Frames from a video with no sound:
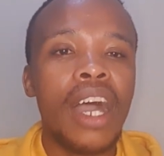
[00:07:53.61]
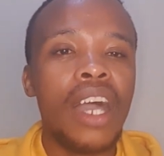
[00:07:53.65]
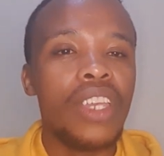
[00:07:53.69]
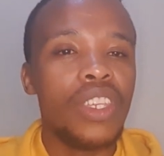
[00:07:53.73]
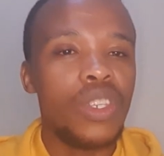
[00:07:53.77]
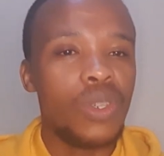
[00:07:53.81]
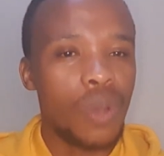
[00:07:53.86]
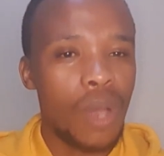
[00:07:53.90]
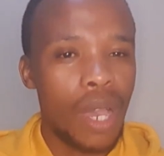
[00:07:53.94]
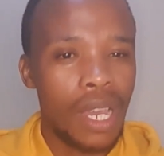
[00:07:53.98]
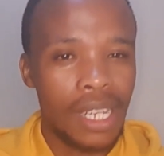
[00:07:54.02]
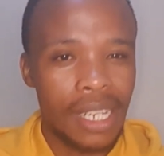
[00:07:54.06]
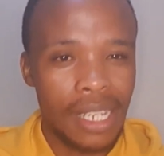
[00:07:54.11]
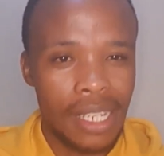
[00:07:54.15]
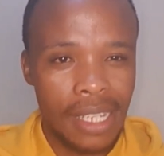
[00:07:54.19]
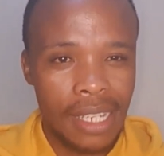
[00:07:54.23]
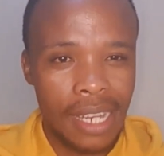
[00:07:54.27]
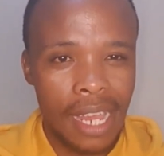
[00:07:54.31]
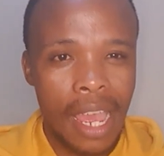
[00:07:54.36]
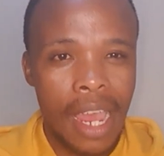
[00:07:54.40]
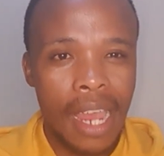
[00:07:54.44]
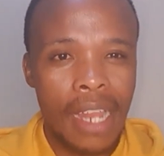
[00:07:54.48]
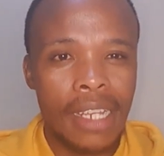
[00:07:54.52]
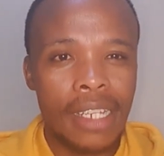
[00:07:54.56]
you
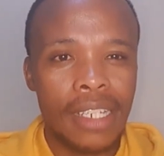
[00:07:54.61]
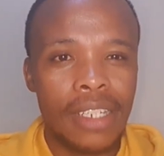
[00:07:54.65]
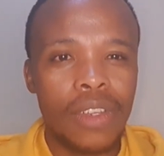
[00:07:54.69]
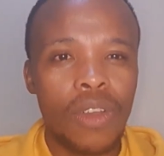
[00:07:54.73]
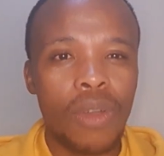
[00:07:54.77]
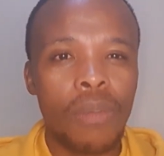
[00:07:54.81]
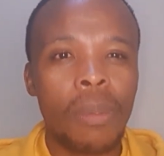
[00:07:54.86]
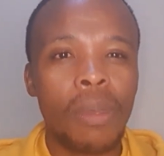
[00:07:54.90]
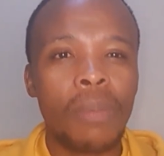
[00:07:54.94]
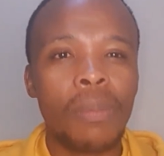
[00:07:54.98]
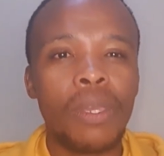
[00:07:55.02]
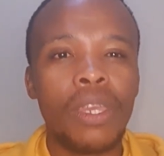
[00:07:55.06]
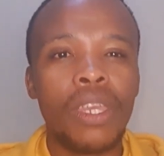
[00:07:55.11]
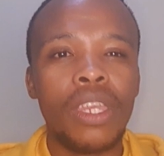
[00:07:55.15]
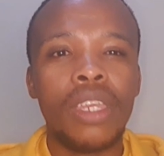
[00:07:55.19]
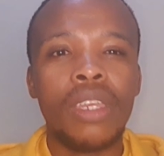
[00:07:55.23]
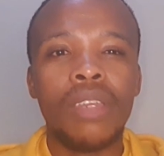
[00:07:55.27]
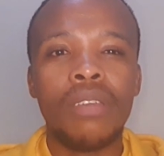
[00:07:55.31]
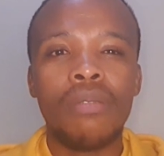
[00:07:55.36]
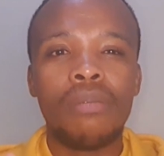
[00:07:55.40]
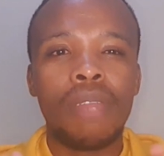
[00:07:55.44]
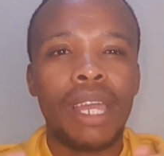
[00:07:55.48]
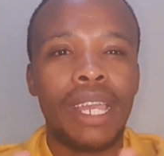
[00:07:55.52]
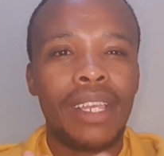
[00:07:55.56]
understand, or
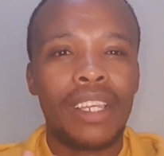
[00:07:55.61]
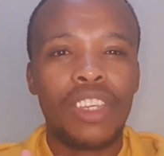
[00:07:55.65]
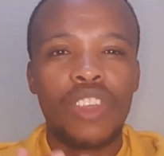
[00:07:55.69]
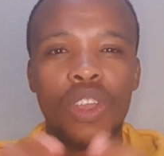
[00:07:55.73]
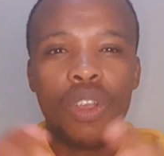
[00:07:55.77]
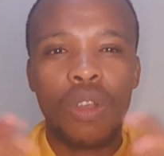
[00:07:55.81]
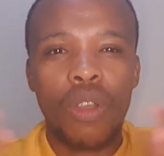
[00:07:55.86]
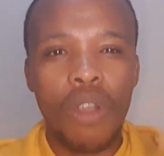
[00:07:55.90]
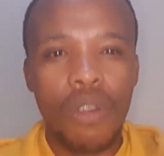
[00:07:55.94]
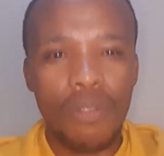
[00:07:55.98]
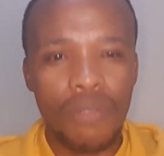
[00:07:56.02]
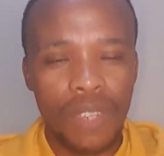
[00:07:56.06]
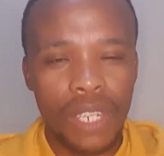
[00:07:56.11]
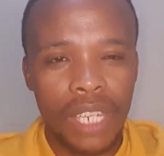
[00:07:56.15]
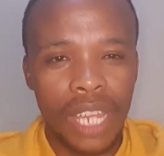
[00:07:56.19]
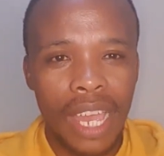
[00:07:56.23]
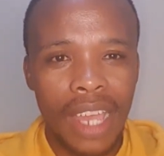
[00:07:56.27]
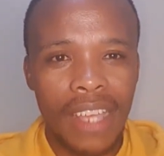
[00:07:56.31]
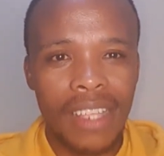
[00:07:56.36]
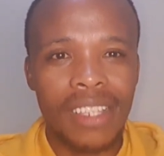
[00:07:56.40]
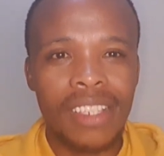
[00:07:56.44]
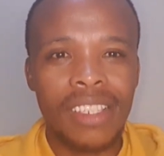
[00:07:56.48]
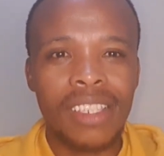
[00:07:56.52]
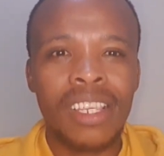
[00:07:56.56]
maybe like your
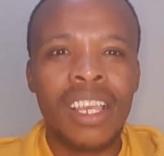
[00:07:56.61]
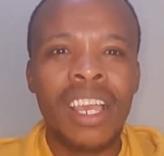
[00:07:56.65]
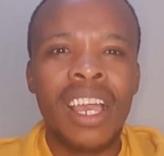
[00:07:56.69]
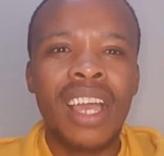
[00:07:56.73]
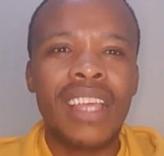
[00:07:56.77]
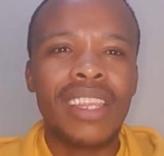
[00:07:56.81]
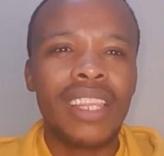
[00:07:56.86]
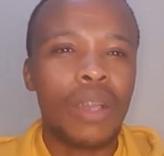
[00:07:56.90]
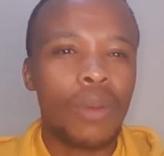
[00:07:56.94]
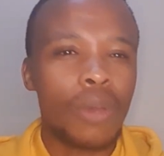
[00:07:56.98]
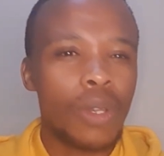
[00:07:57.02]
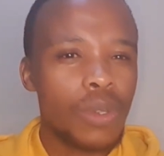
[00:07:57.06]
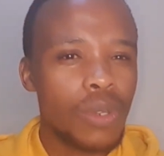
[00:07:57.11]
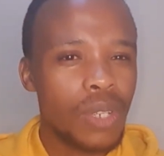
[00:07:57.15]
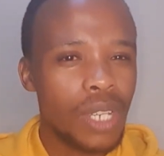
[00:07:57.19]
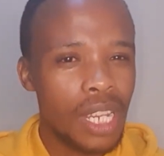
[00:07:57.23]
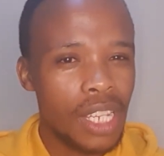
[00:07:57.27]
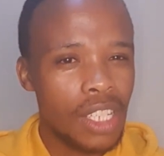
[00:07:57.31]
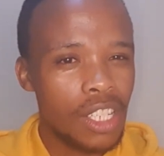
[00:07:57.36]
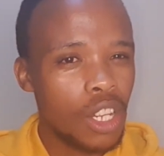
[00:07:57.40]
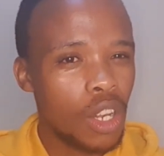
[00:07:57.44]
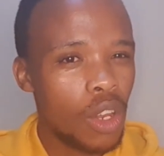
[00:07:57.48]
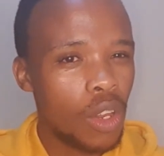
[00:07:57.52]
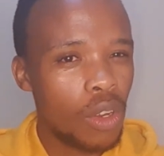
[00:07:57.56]
confidence. They're going to
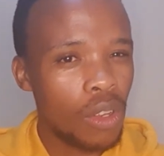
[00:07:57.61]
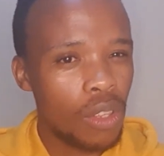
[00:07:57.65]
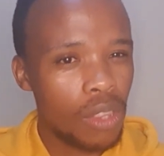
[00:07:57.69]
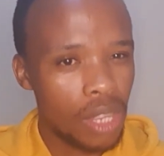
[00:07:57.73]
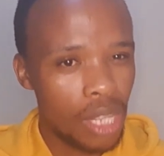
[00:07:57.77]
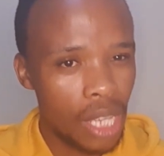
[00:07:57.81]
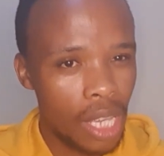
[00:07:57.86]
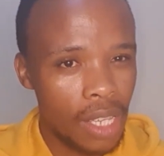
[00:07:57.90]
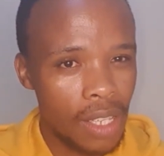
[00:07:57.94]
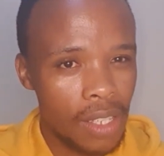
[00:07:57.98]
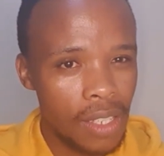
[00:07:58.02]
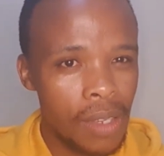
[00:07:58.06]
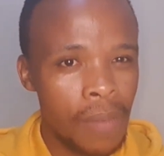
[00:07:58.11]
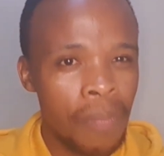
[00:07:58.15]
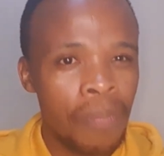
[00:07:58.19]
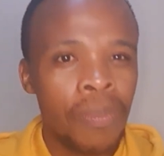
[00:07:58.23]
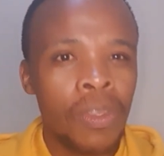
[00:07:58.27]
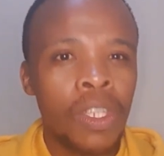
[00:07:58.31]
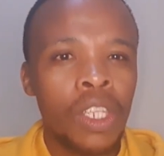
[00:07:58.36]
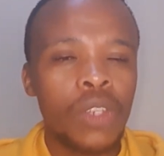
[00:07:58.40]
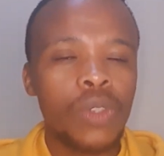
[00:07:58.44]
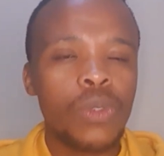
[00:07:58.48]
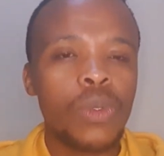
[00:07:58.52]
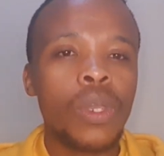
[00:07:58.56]
test a lot of
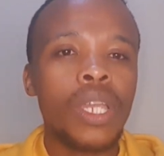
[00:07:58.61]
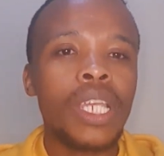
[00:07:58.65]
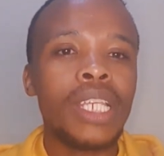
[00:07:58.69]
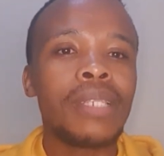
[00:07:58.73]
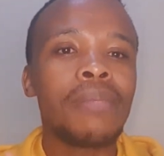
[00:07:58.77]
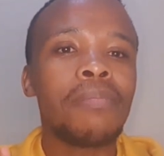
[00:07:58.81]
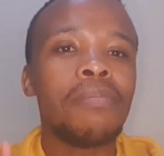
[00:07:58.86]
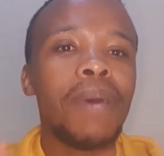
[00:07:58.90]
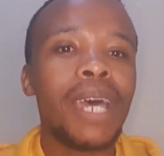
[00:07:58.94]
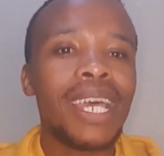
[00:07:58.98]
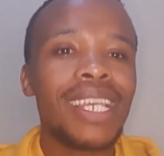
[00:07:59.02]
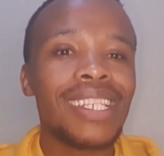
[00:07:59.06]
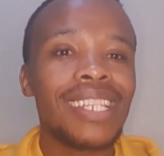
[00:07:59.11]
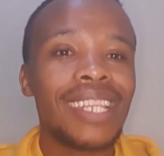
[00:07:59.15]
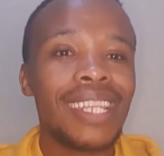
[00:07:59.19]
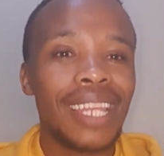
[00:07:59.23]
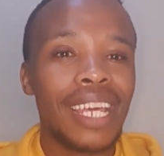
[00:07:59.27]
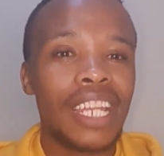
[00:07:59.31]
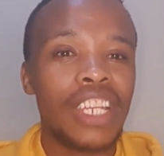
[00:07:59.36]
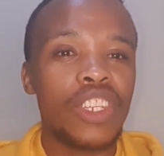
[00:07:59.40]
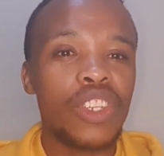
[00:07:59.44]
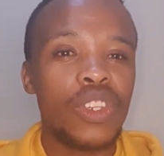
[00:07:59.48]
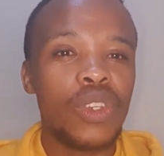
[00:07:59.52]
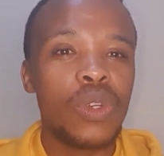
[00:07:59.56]
things. So it's best
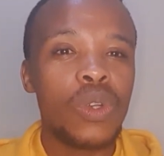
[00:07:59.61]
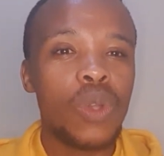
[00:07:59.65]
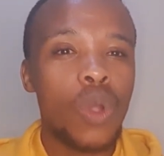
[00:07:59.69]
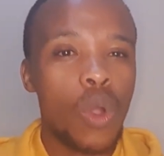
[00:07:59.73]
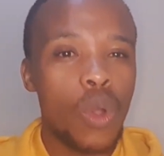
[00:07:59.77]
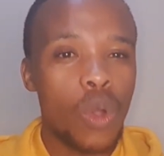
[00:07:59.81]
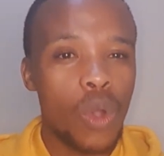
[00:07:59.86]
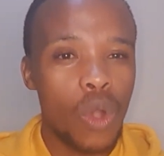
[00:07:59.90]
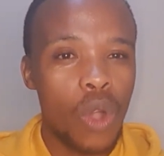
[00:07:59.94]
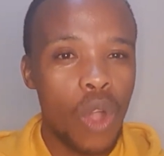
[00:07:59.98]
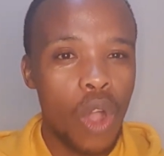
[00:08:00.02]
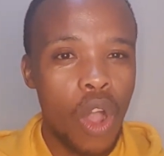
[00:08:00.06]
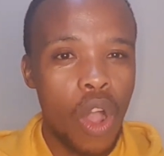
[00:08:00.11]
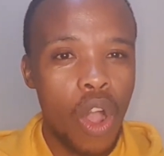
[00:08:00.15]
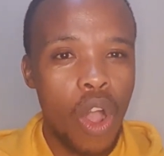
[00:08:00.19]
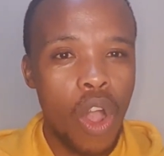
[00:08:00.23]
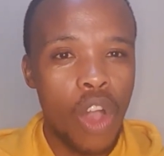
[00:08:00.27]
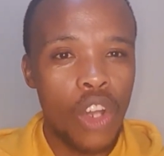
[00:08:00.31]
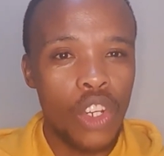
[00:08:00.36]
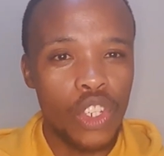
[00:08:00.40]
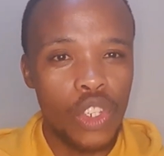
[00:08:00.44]
that you go on